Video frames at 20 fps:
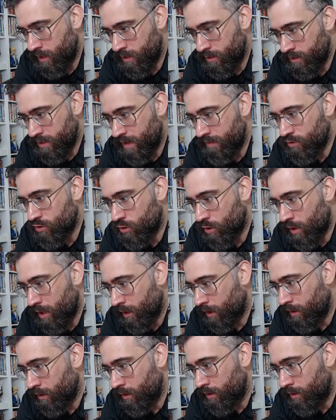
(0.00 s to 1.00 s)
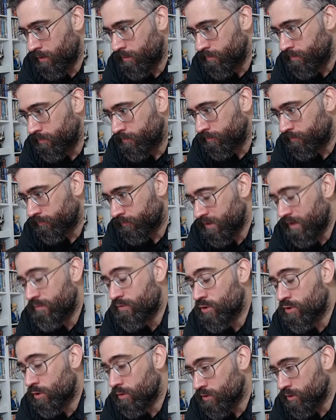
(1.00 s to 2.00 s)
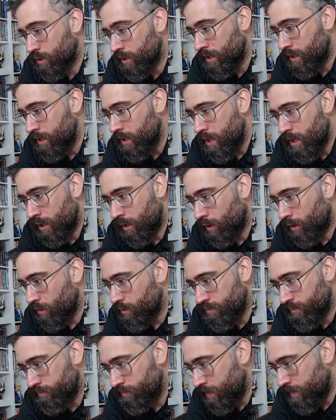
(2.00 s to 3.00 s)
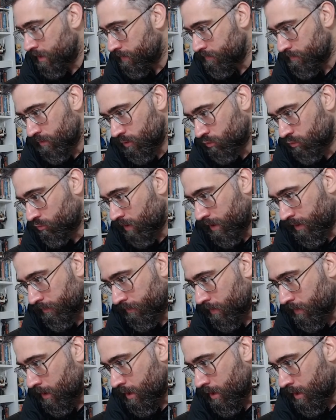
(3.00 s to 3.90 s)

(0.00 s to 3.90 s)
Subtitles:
Deathstroke, sorry, loads of them, yeah, look great.